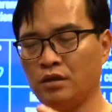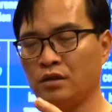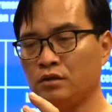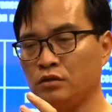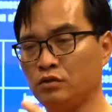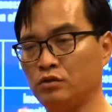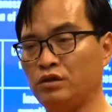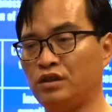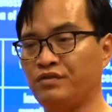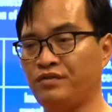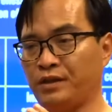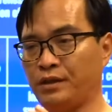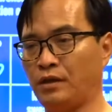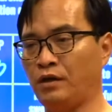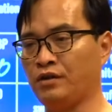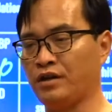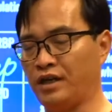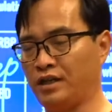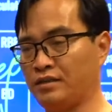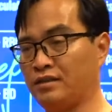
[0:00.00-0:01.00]
to different
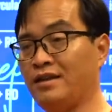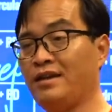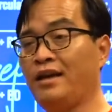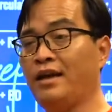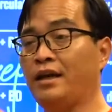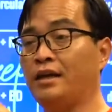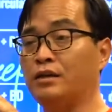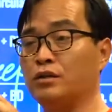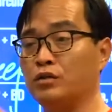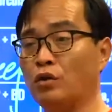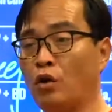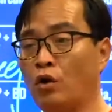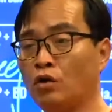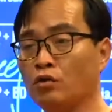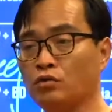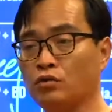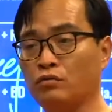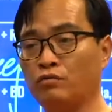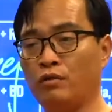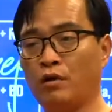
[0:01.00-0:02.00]
organs. It
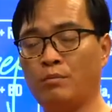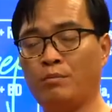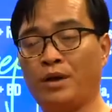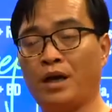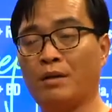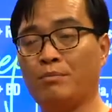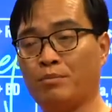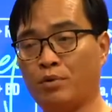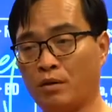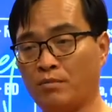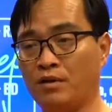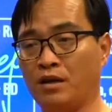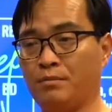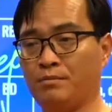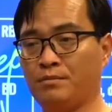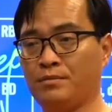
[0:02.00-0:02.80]
also will be a problem.